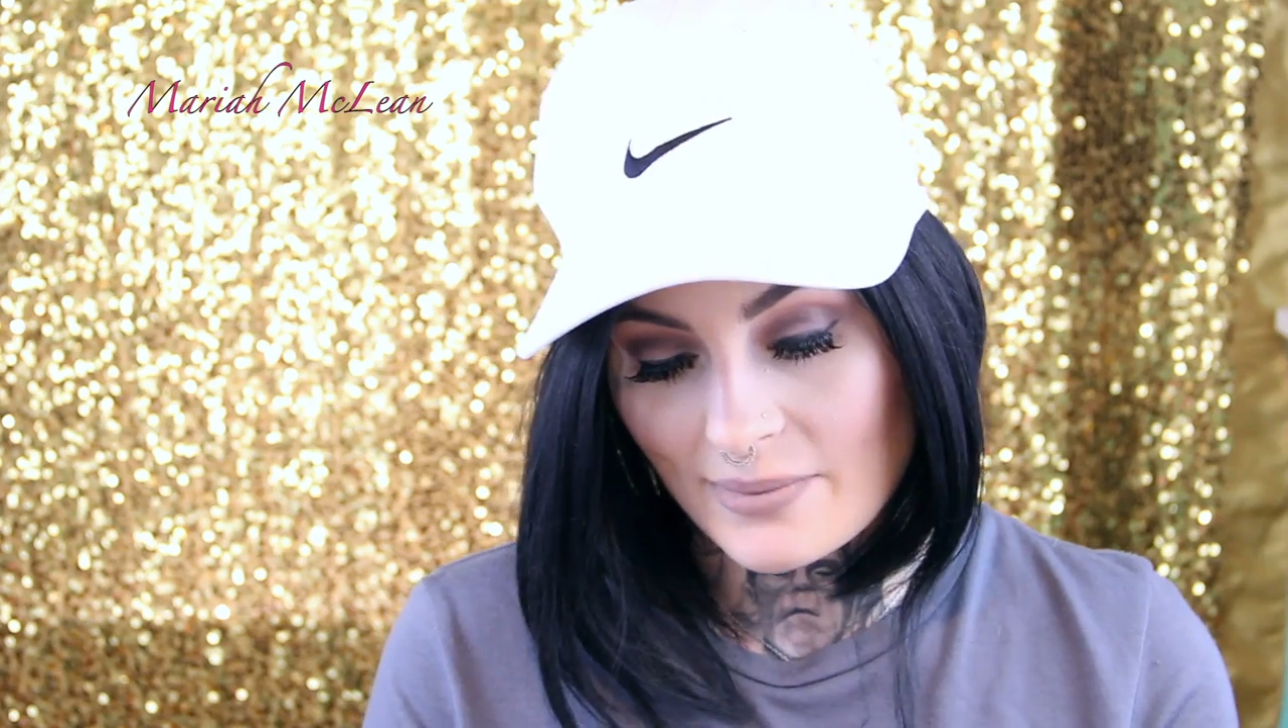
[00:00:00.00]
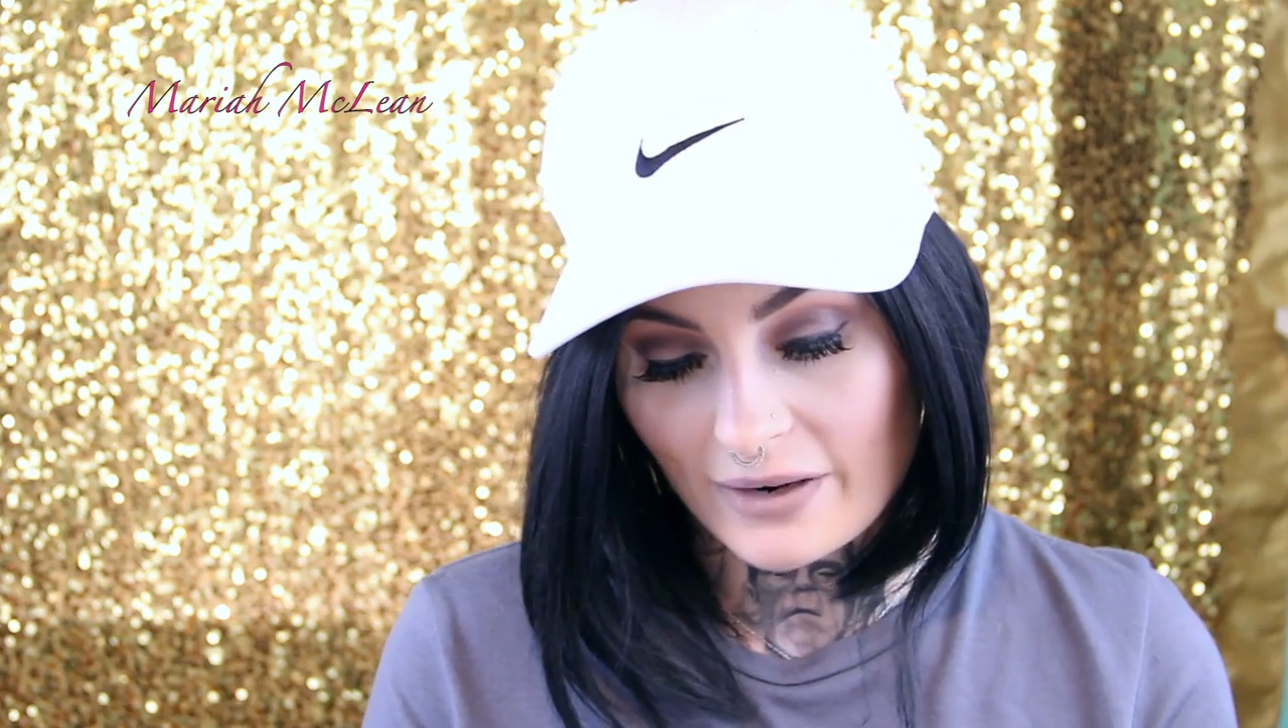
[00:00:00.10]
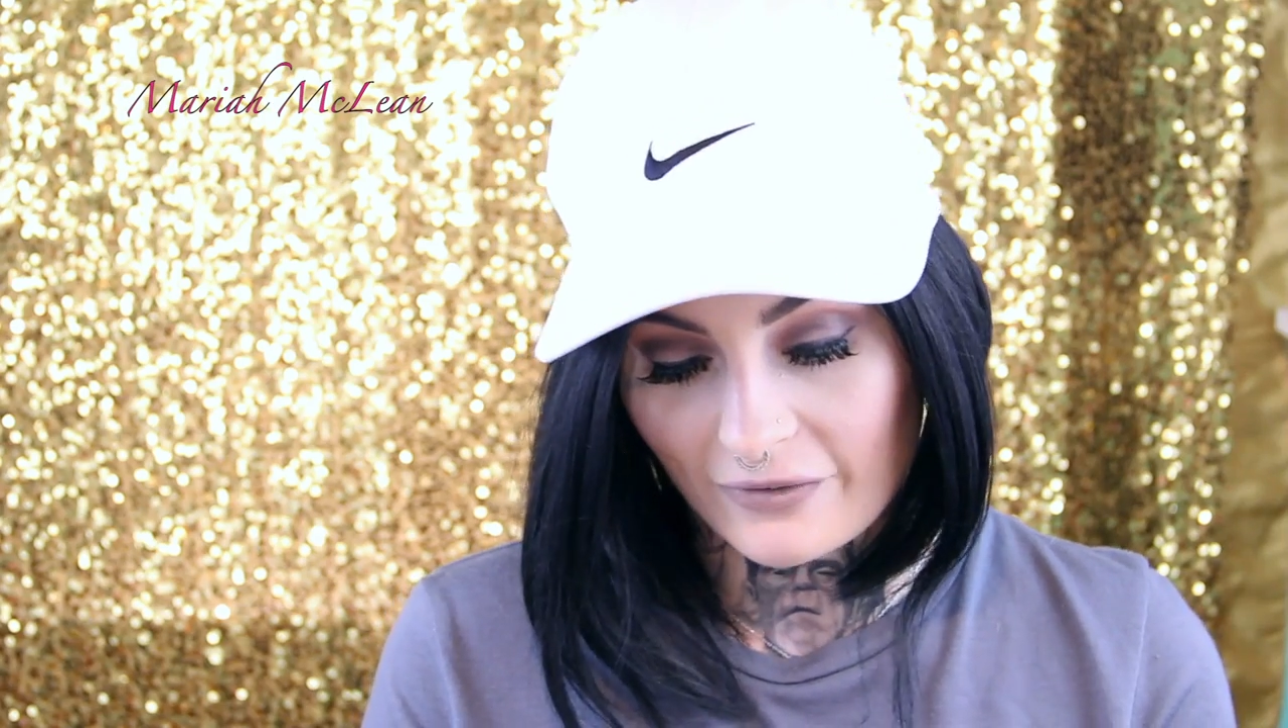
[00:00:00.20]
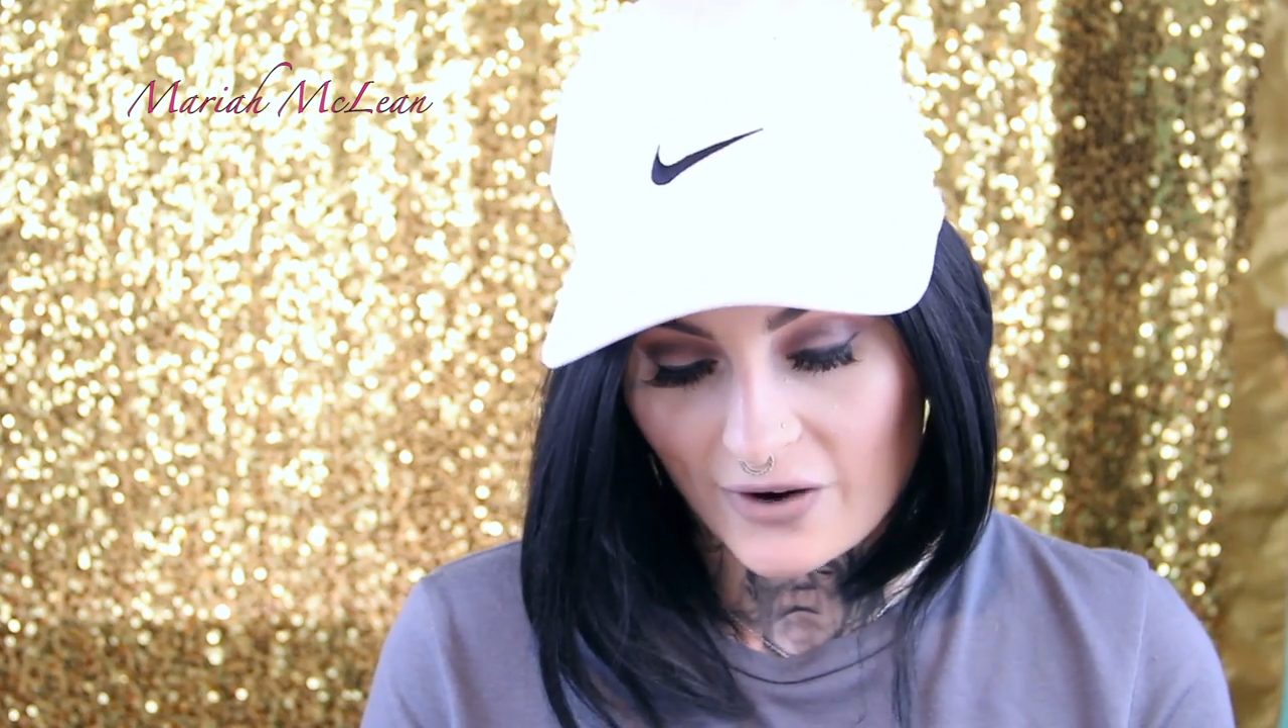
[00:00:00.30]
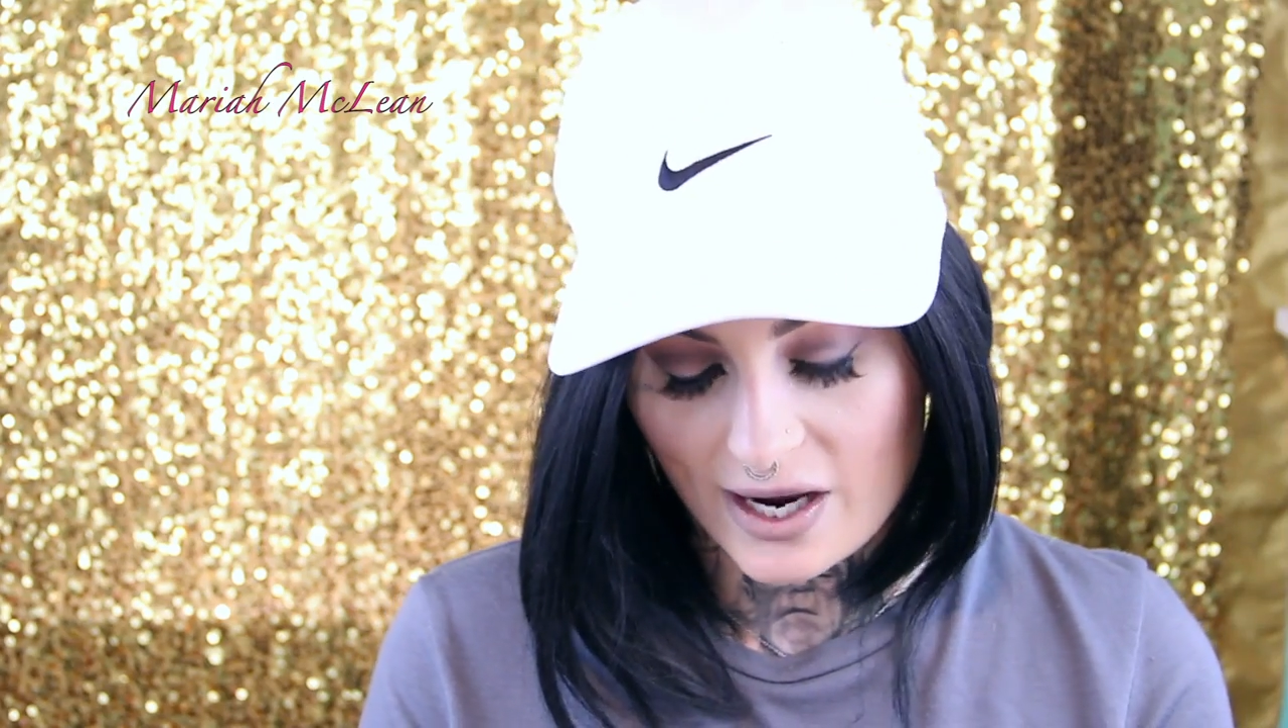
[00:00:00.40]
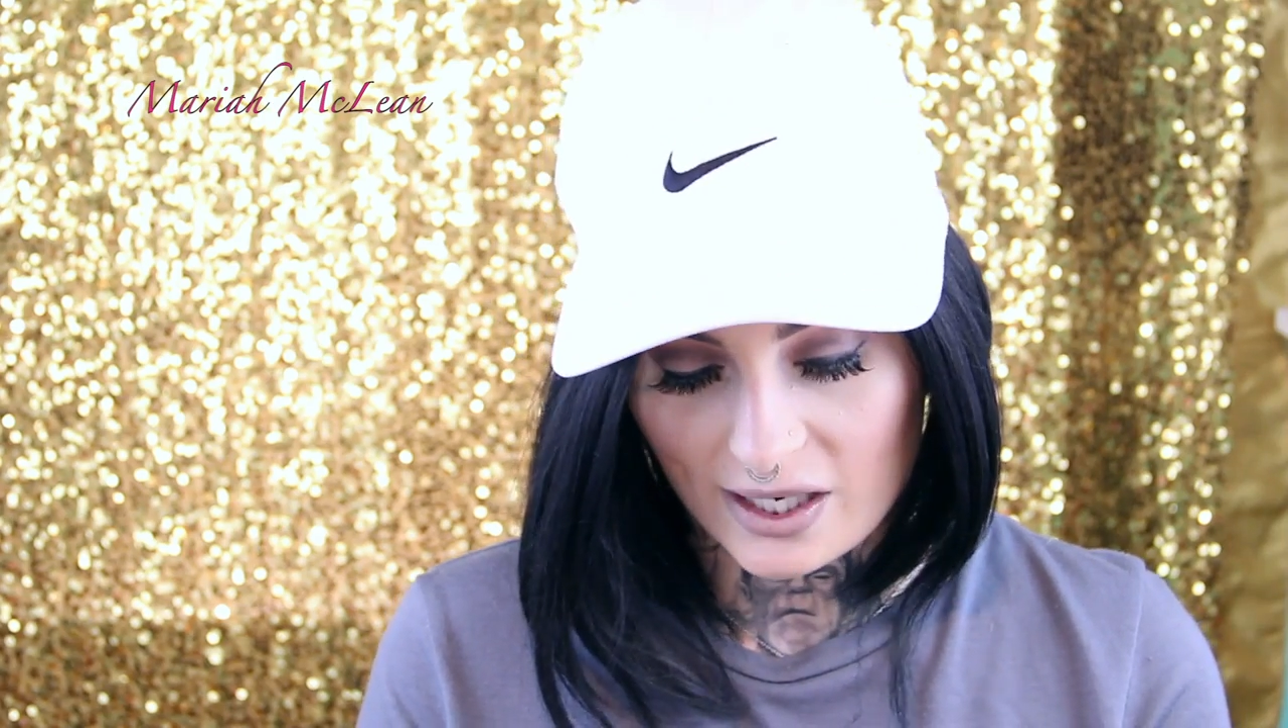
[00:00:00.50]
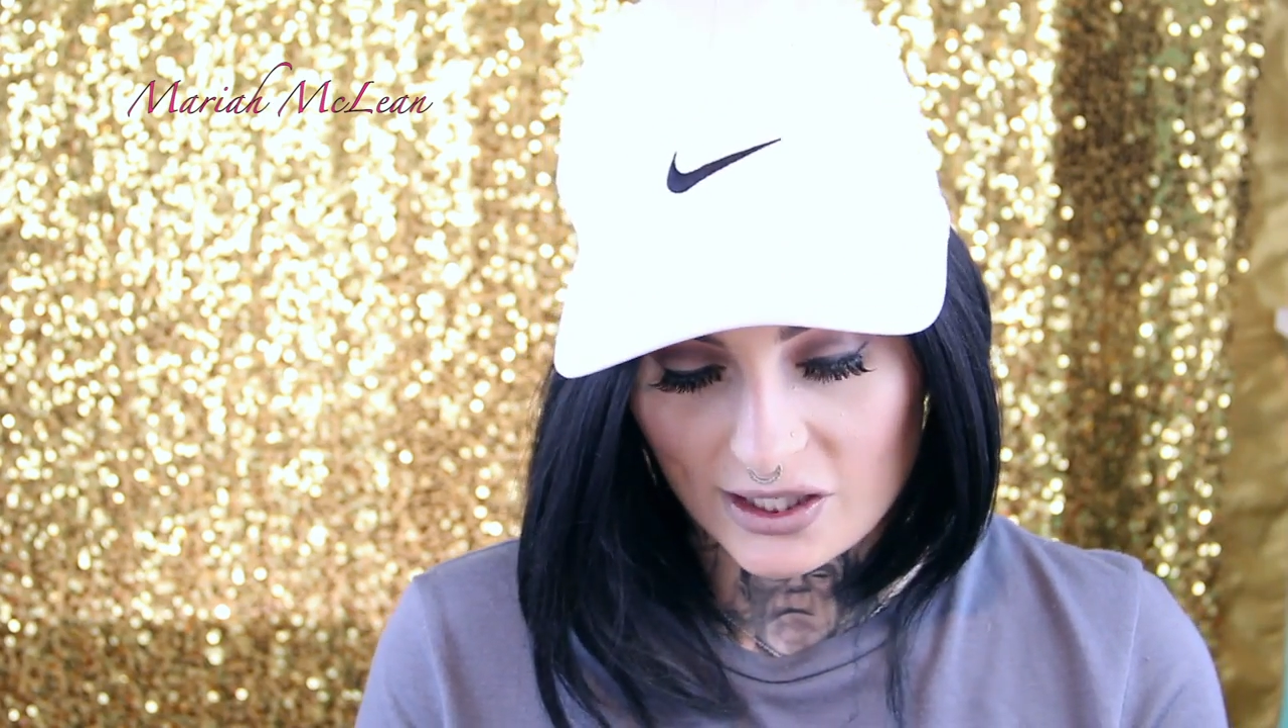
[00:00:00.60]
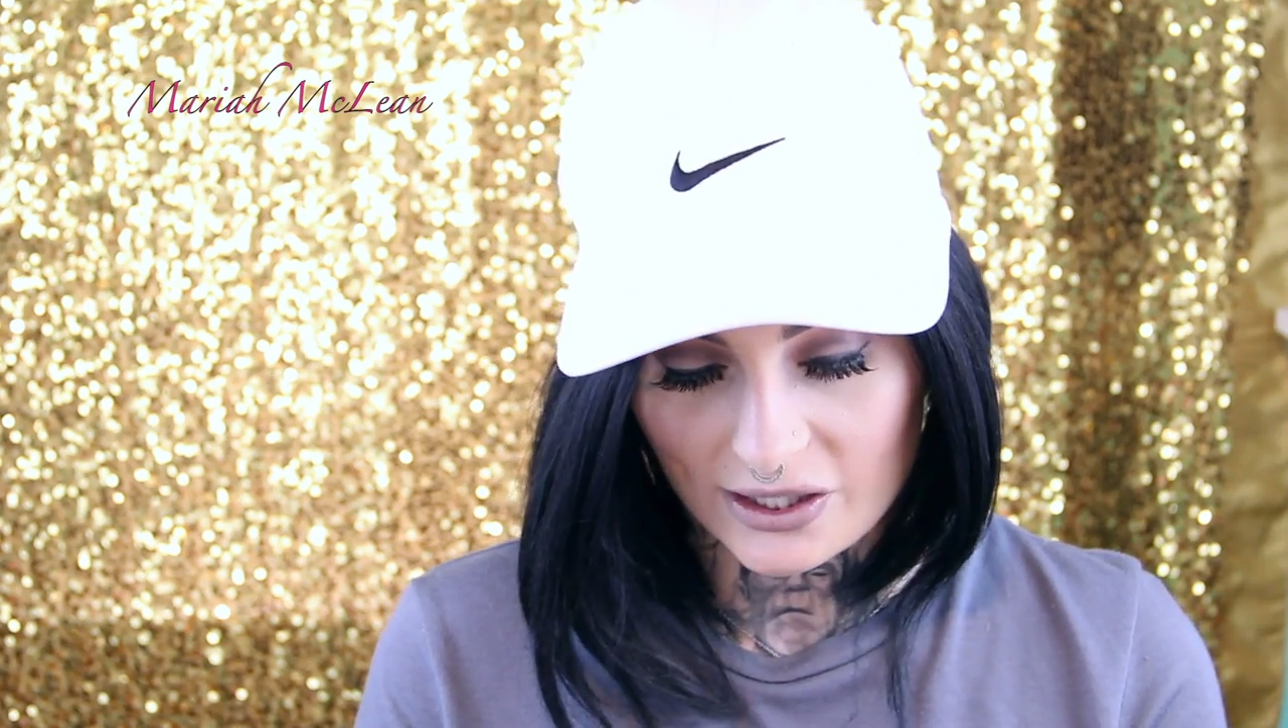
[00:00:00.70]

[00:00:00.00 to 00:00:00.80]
my fridge,